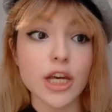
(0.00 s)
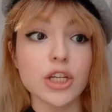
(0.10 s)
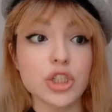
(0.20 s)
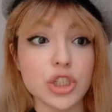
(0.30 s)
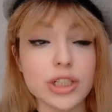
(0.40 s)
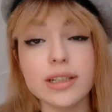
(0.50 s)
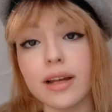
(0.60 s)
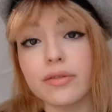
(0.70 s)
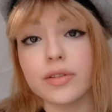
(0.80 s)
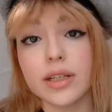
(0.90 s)
she
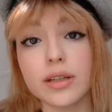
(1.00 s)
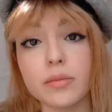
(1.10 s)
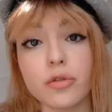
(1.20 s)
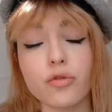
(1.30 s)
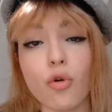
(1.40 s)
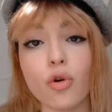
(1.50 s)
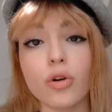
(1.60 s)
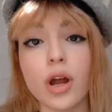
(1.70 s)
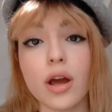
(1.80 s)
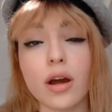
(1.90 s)
left him
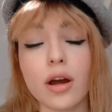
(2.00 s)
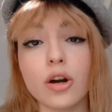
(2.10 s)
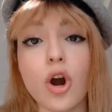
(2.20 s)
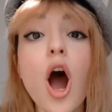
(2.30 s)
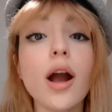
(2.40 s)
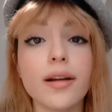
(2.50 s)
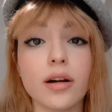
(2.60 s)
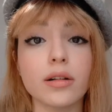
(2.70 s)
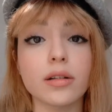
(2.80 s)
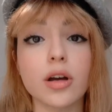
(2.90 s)
for her
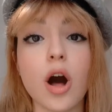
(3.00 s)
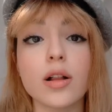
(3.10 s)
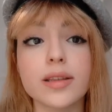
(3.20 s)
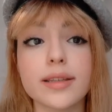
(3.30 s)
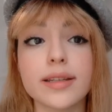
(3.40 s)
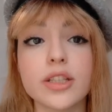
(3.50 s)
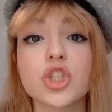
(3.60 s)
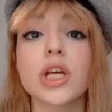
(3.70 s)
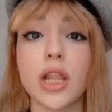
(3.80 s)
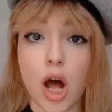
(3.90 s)
uncle called
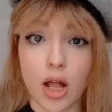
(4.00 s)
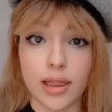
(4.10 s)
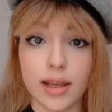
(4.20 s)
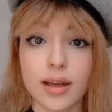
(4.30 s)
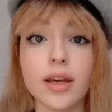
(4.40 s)
Jalal,